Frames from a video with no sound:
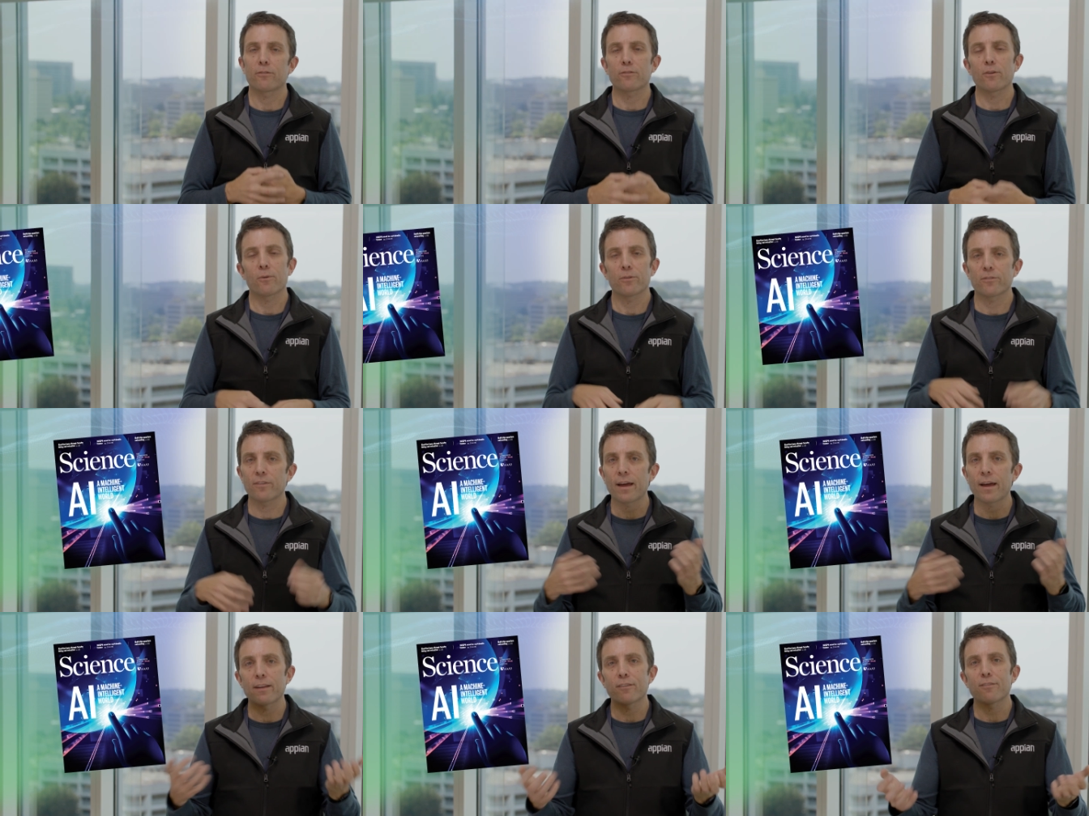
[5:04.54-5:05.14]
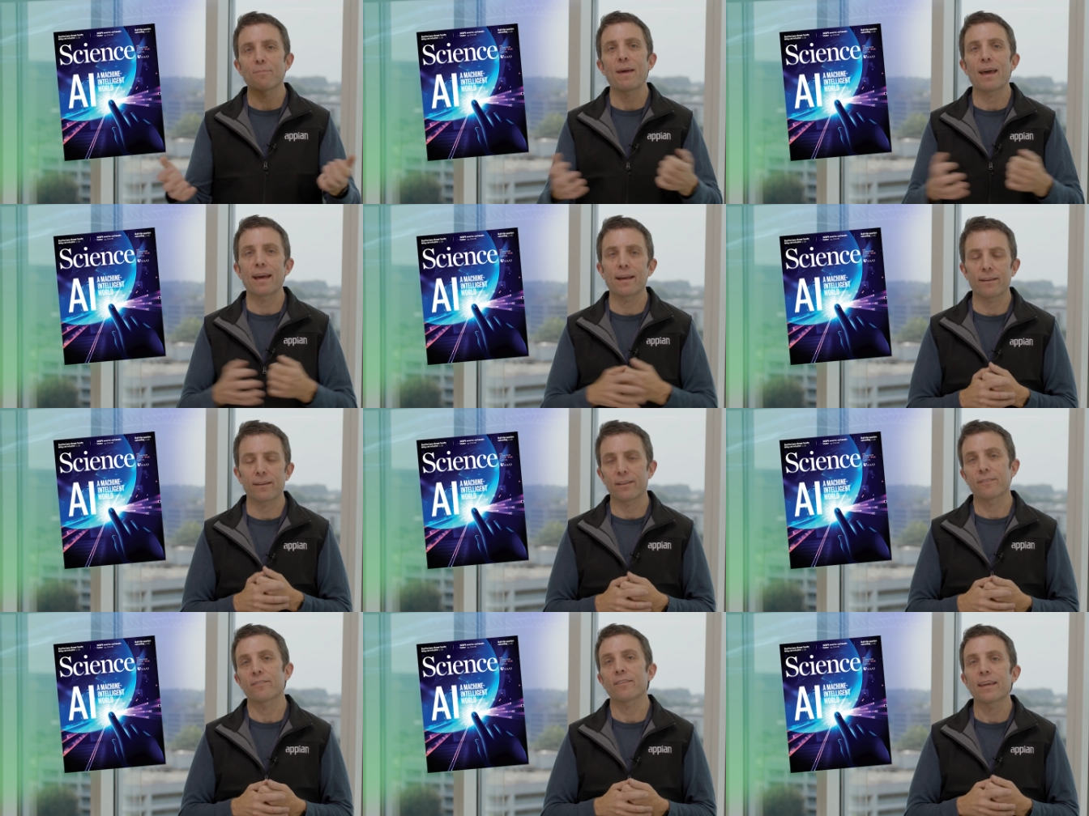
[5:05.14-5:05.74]
So Science
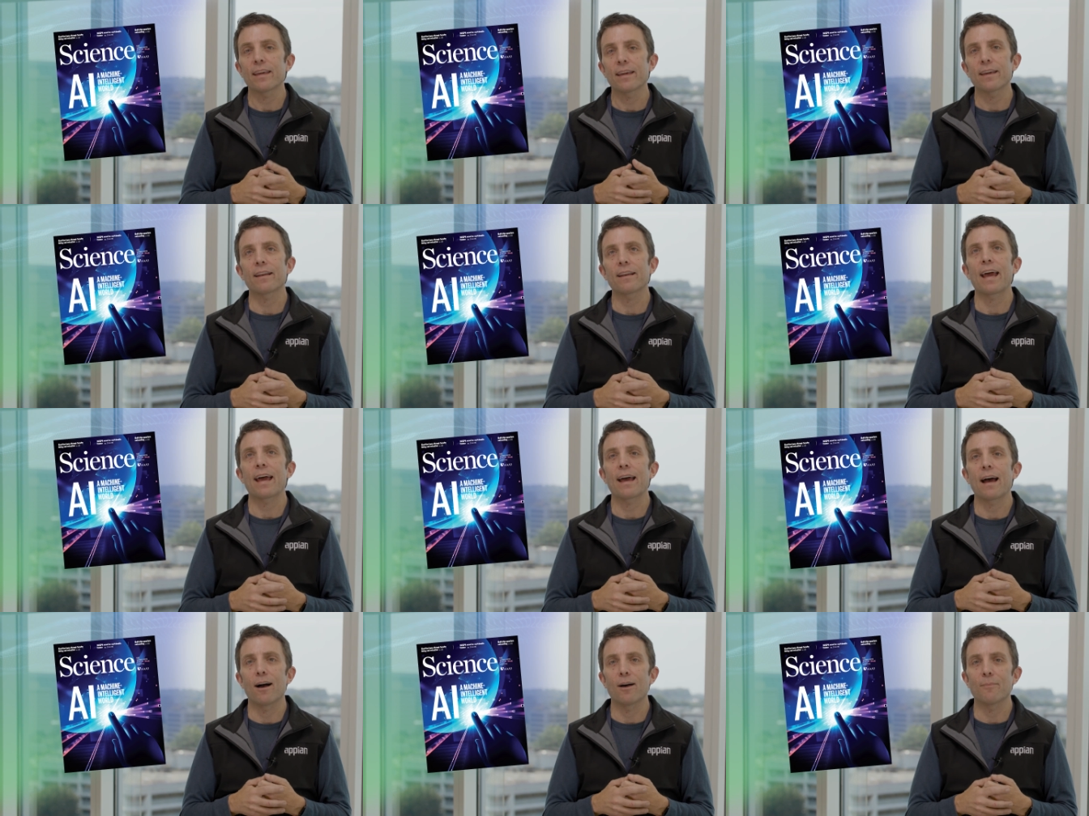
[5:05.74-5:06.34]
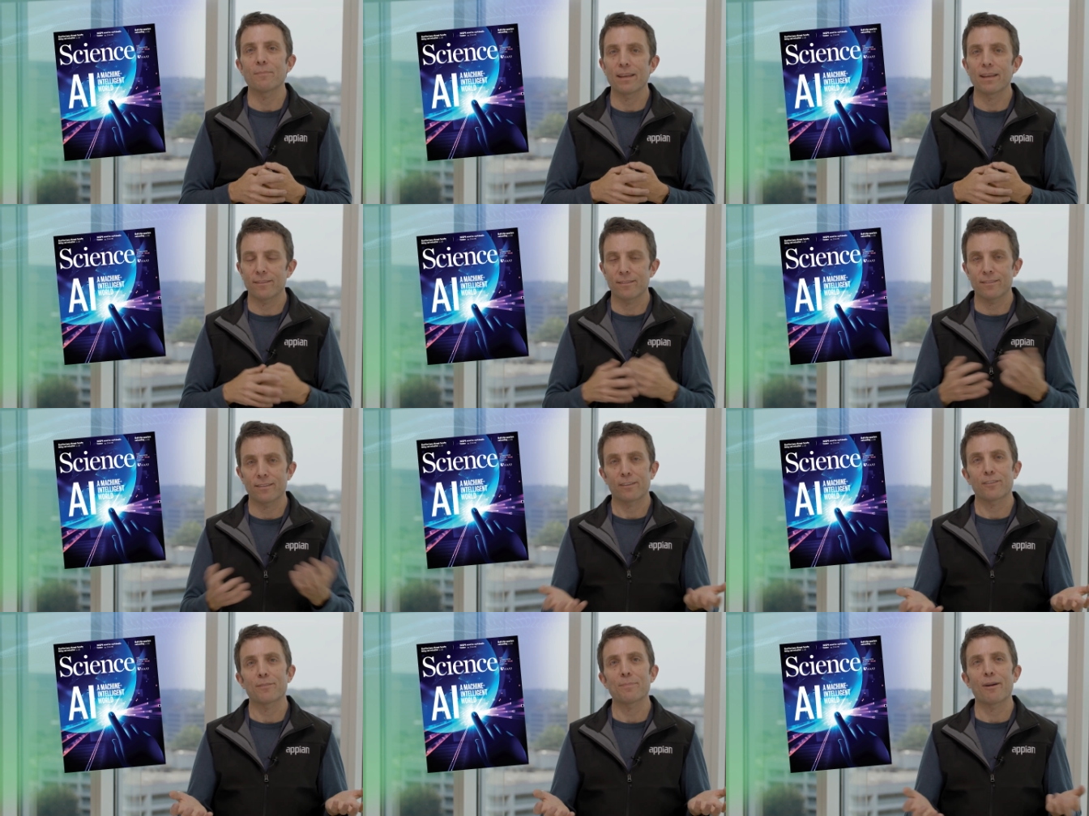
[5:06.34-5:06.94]
Magazine did
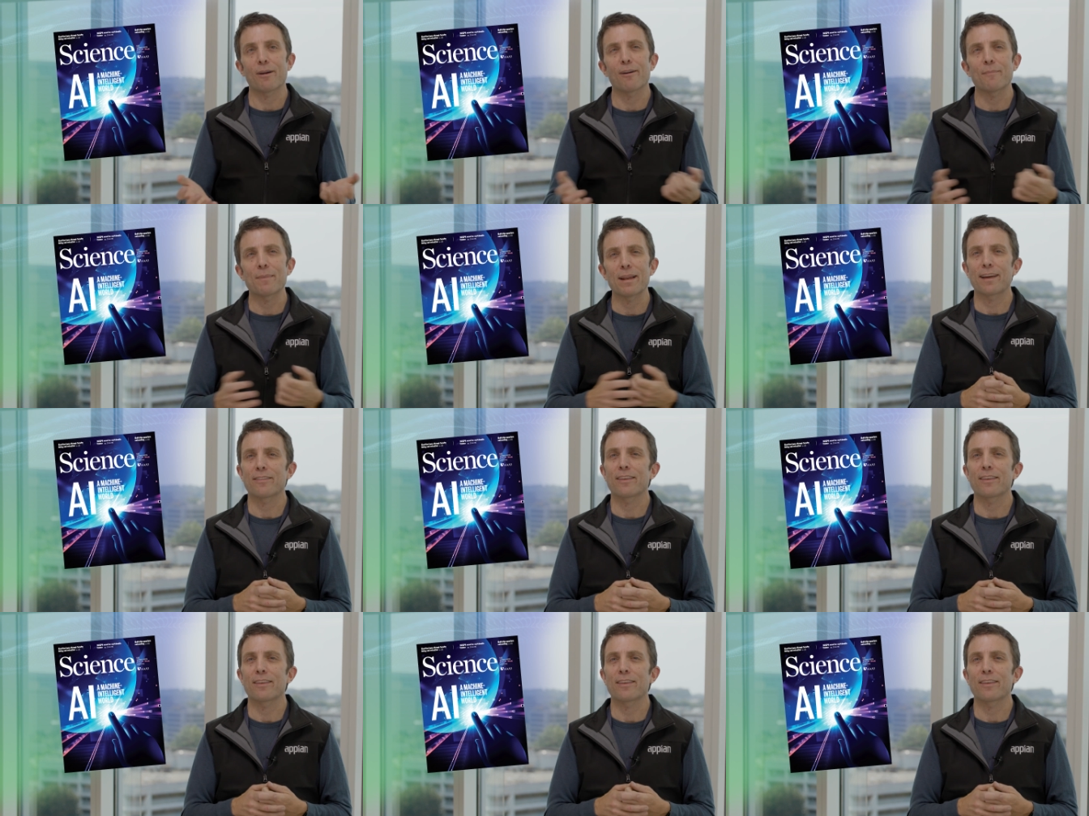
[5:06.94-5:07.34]
this experiment.